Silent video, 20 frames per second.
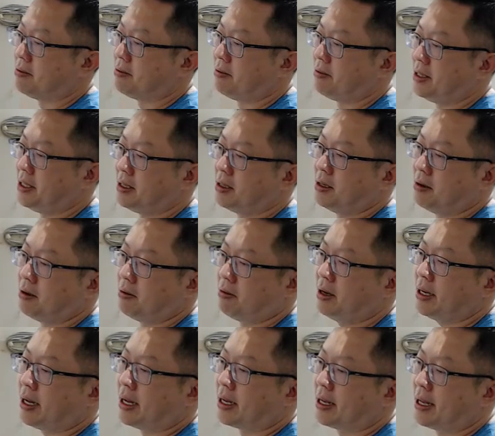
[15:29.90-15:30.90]
Right? I
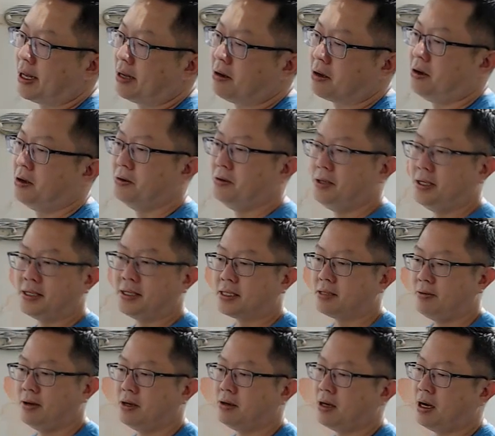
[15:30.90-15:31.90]
cannot call units as
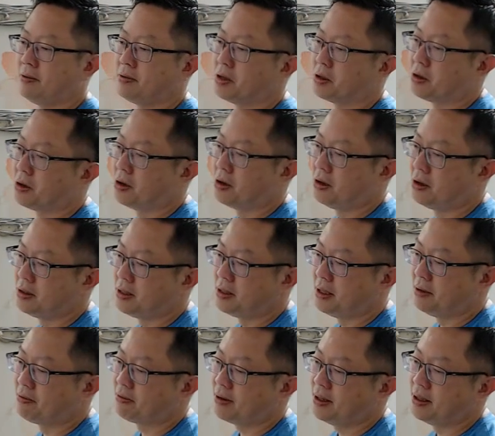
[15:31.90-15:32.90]
well. I have to call
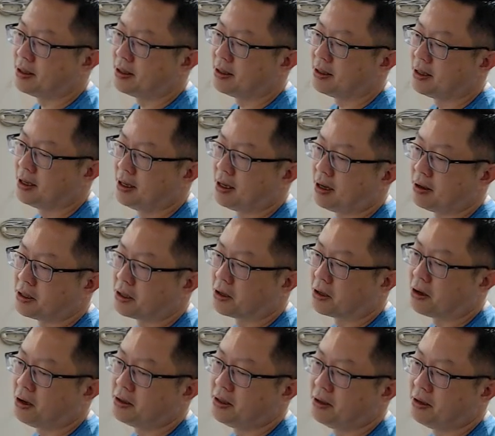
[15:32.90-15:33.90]

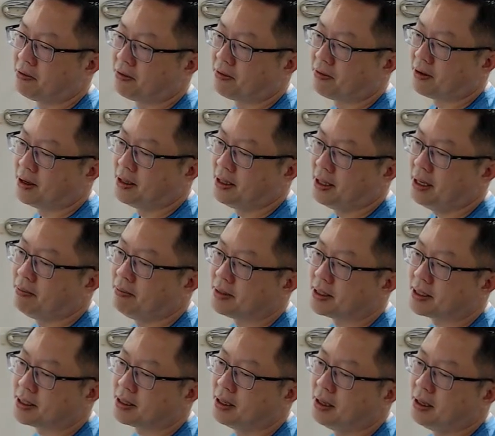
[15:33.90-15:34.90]
different names.
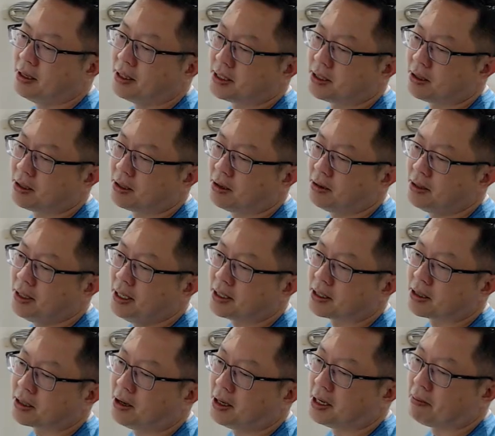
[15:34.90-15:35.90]
So this is called a
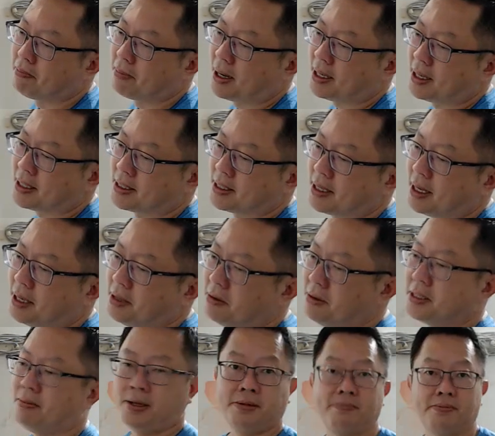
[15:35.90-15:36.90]
parts and units model.
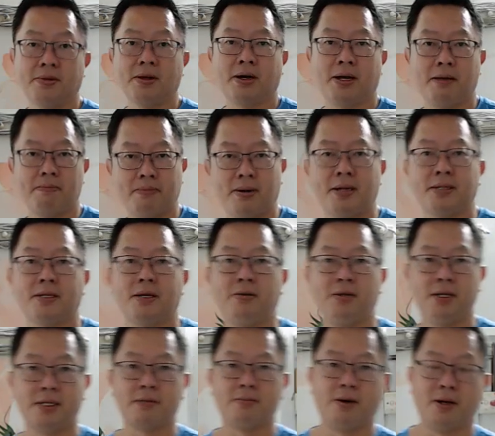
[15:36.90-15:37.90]
Okay, parts and
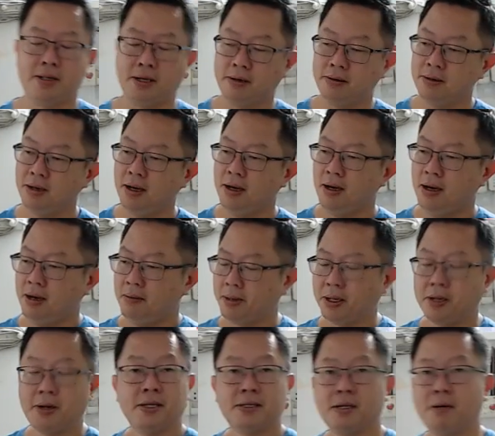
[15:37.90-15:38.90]
units model,
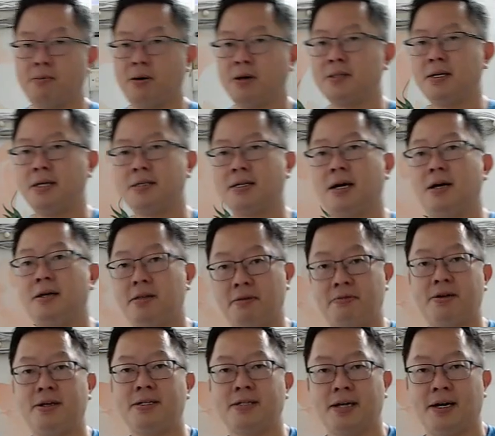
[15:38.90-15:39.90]
because the boxes are
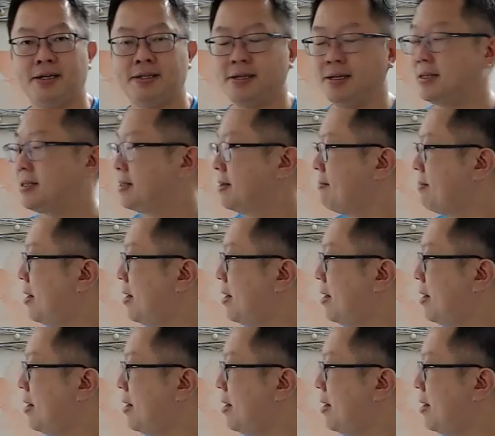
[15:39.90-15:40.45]
different sizes.